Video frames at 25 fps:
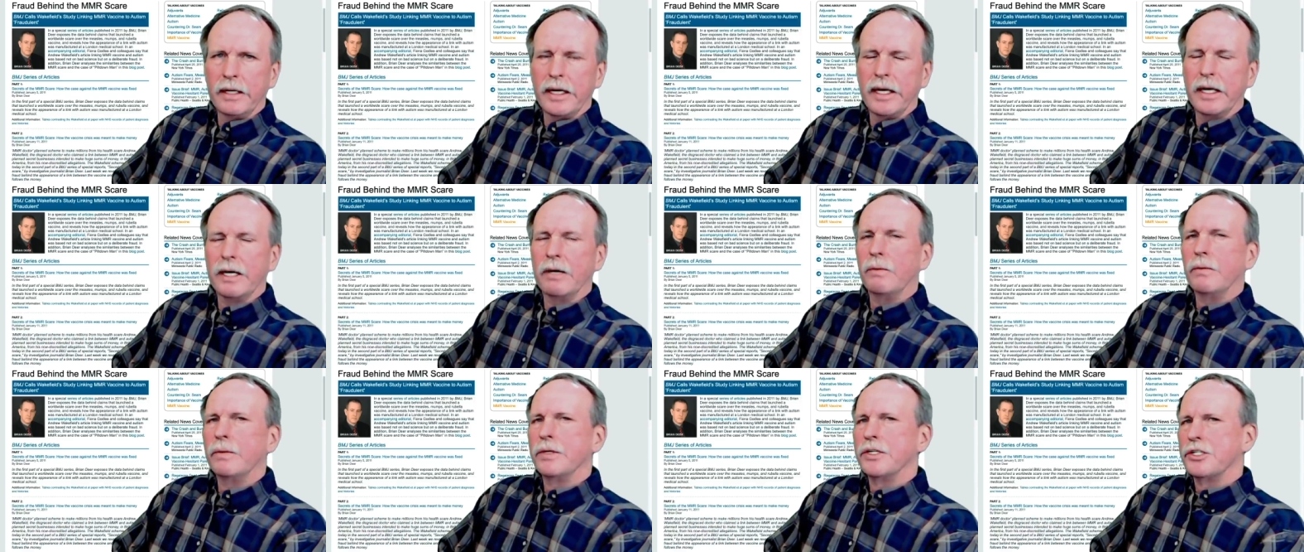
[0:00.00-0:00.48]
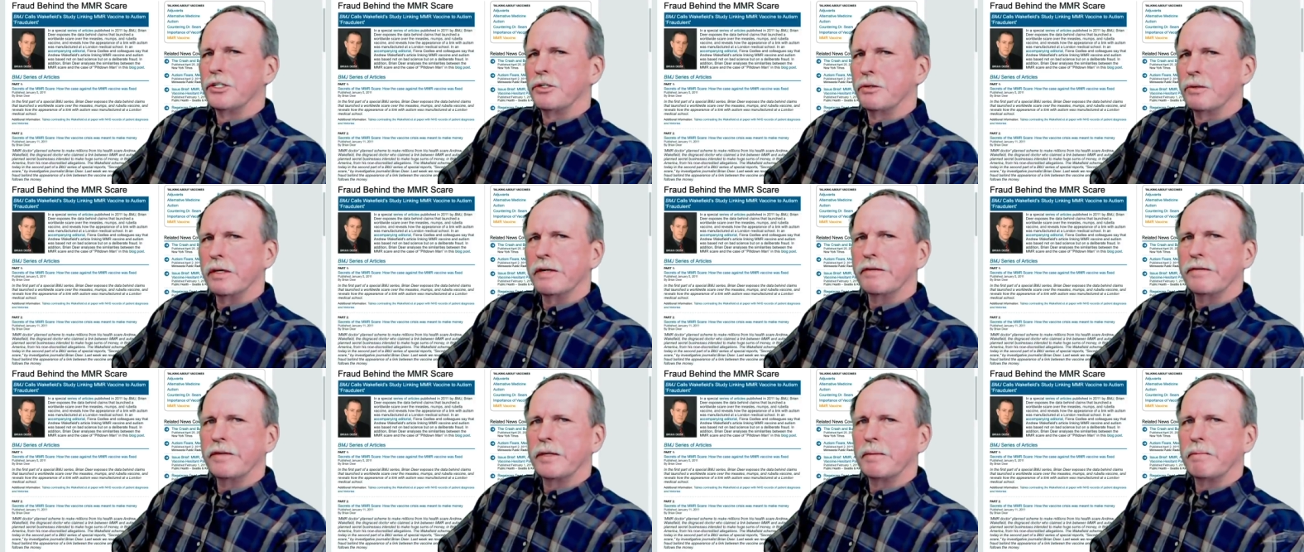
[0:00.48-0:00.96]
and it was
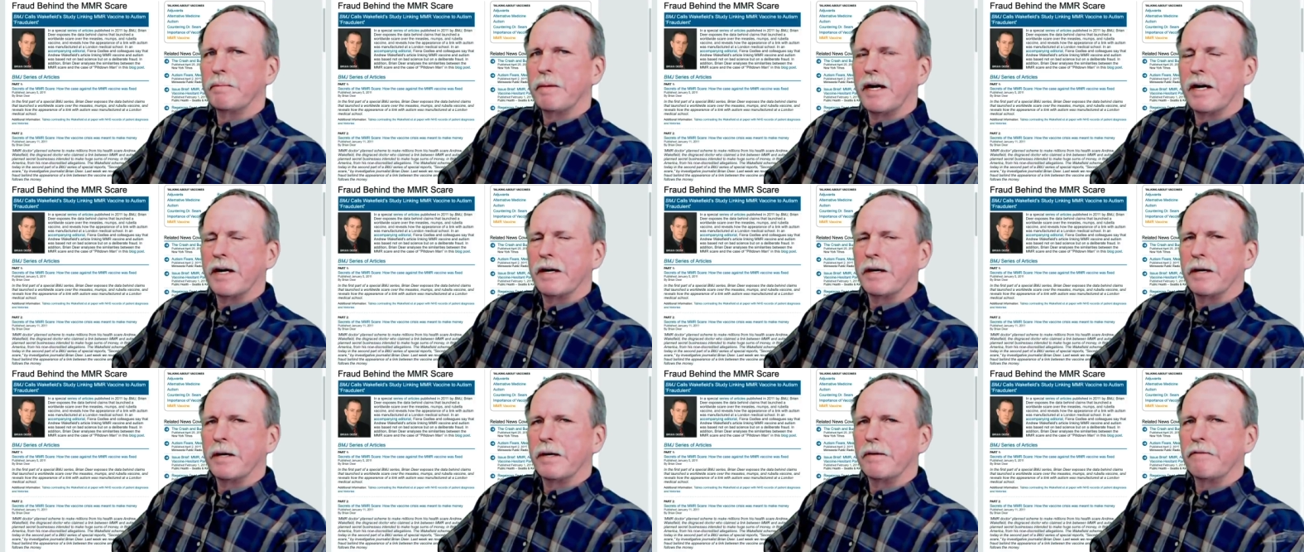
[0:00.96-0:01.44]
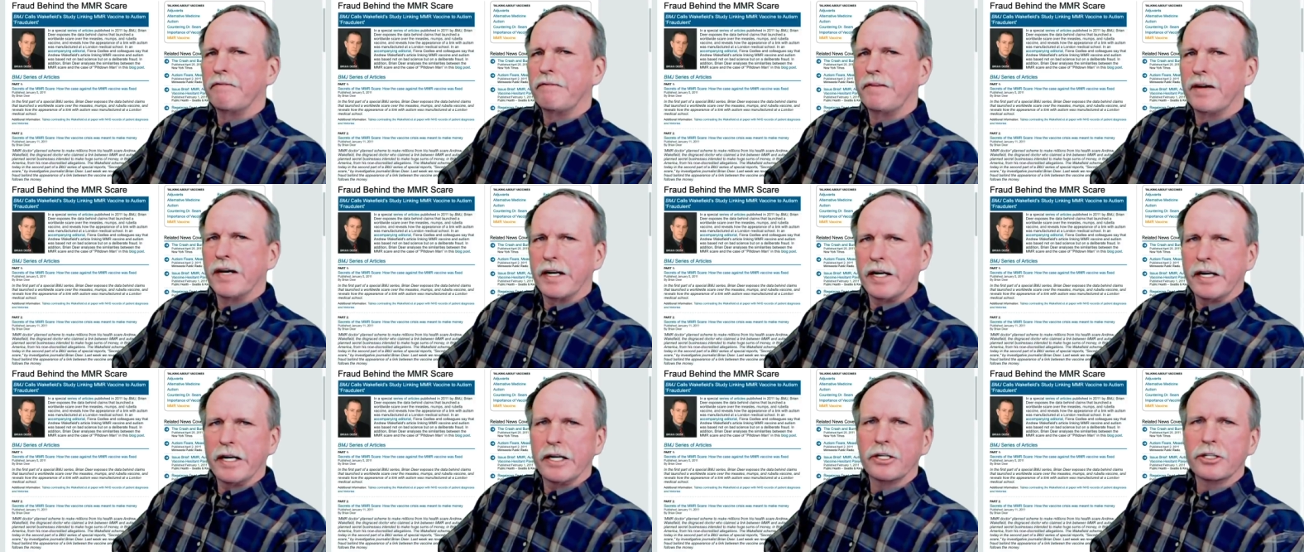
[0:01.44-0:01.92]
driven by
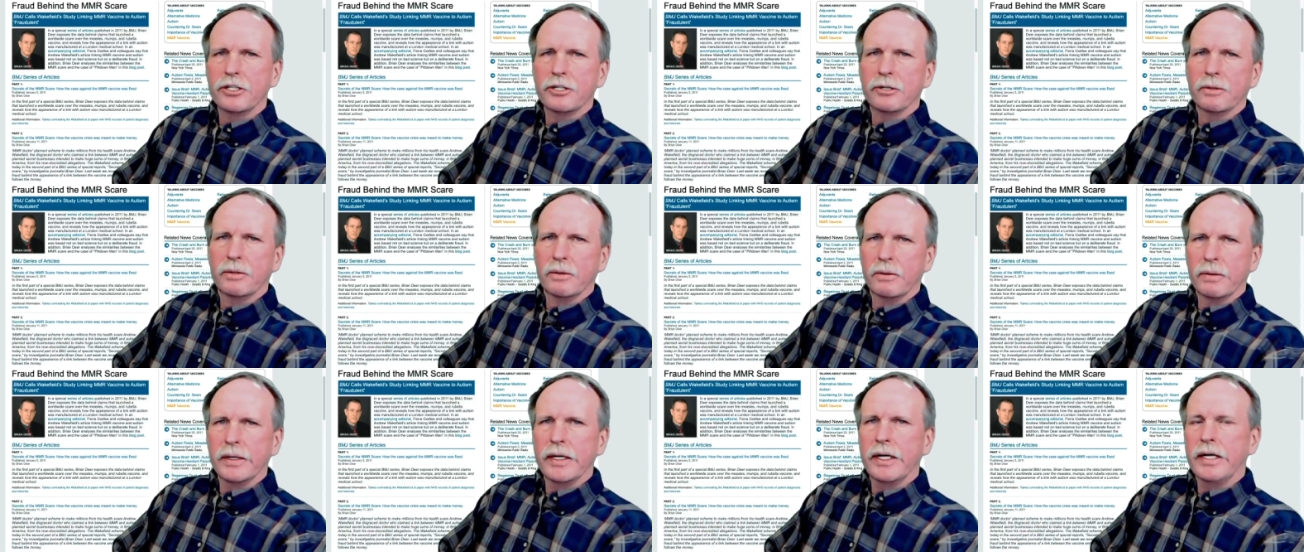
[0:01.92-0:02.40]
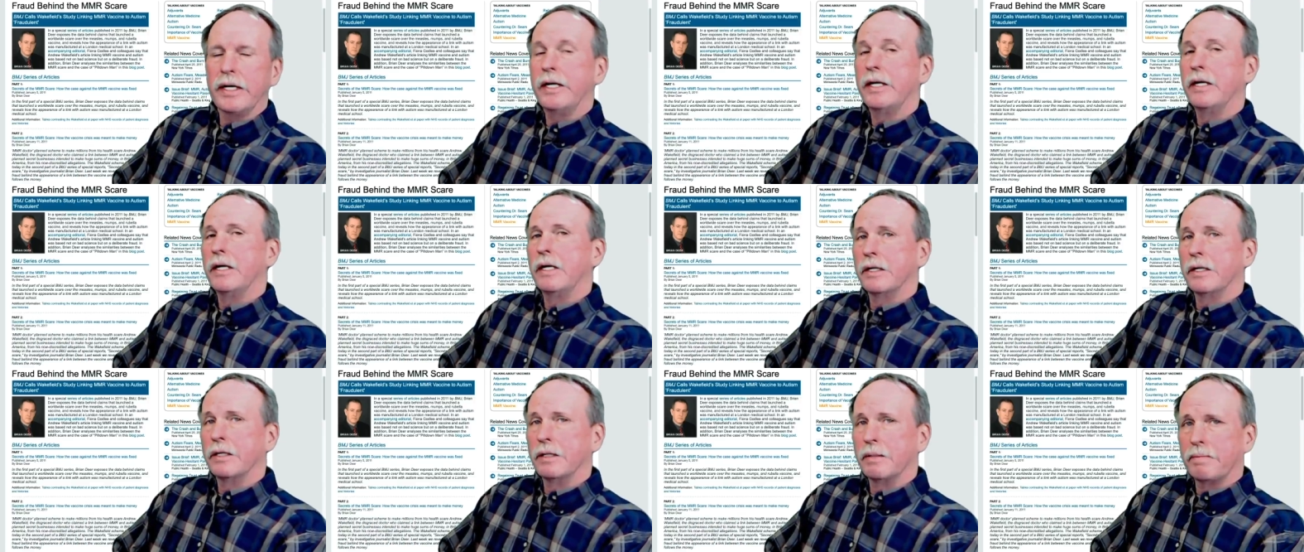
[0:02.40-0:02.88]
financial greed
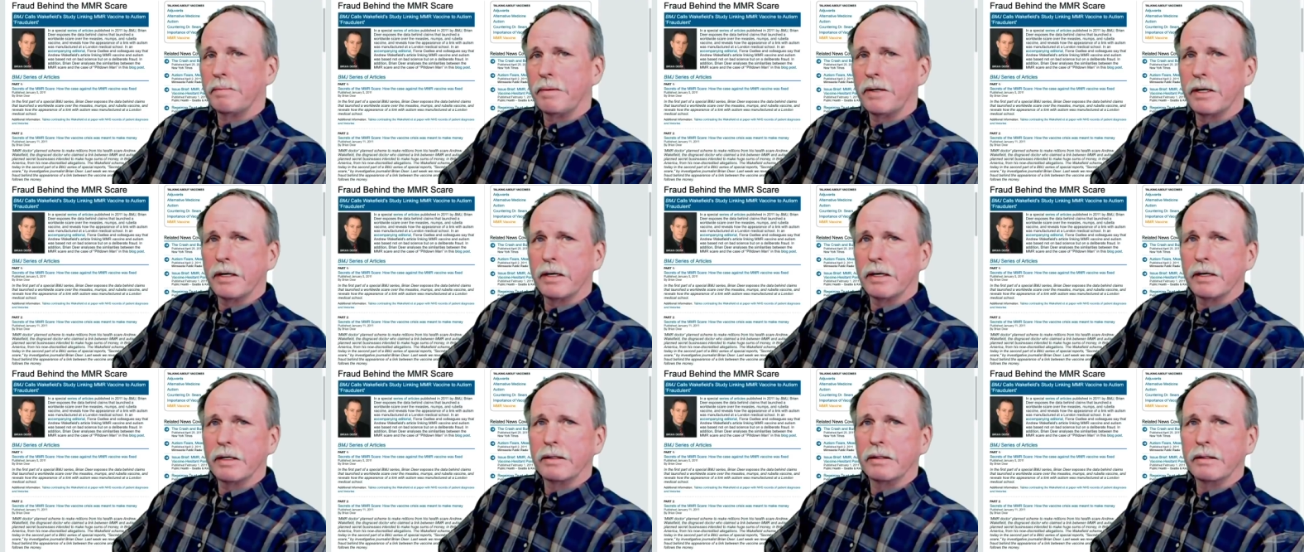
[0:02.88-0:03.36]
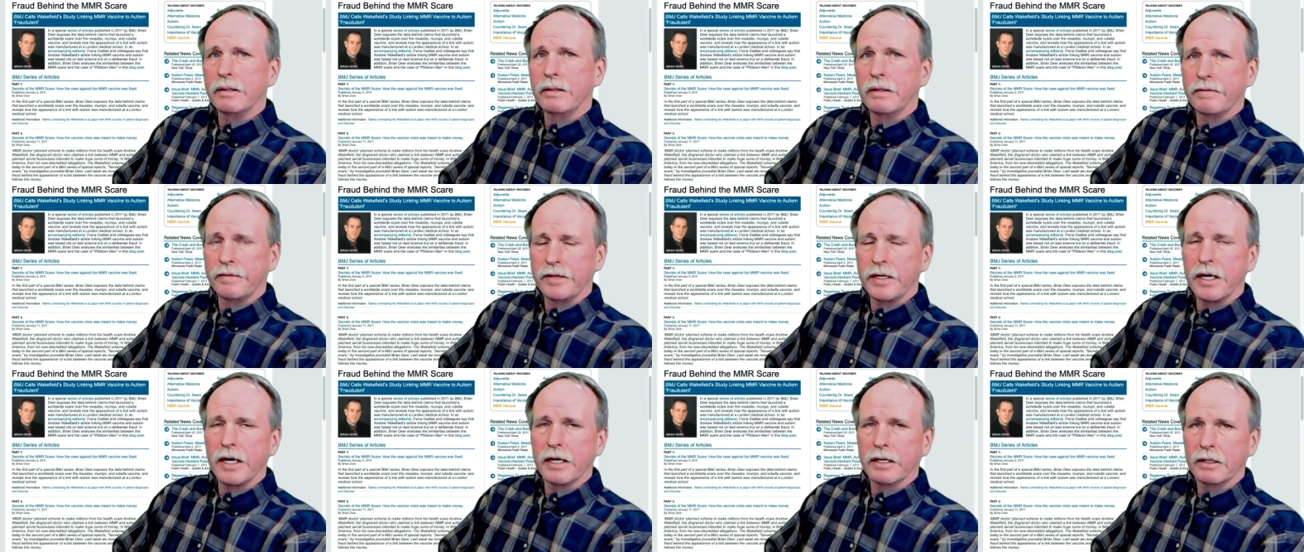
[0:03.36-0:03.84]
on the part
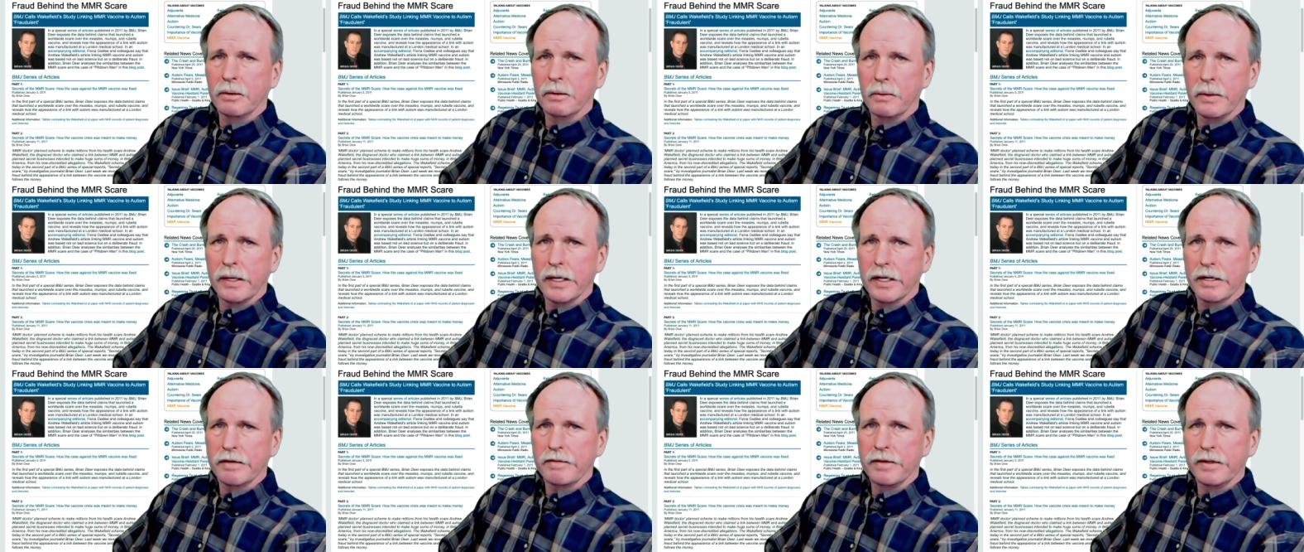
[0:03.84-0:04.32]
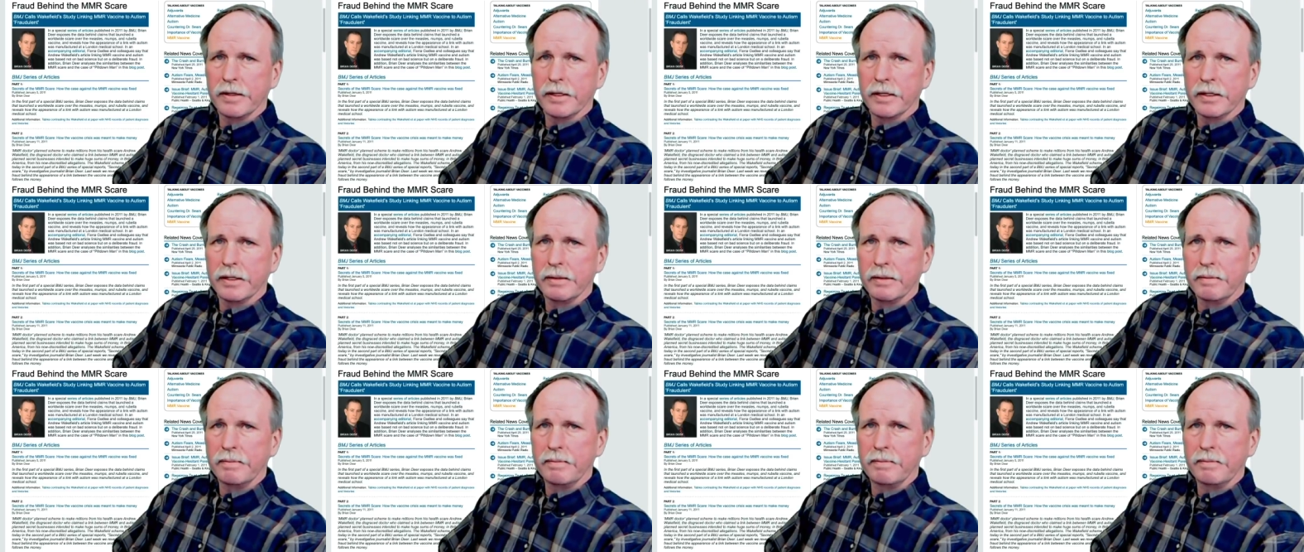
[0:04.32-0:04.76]
of Dr. Wakefield.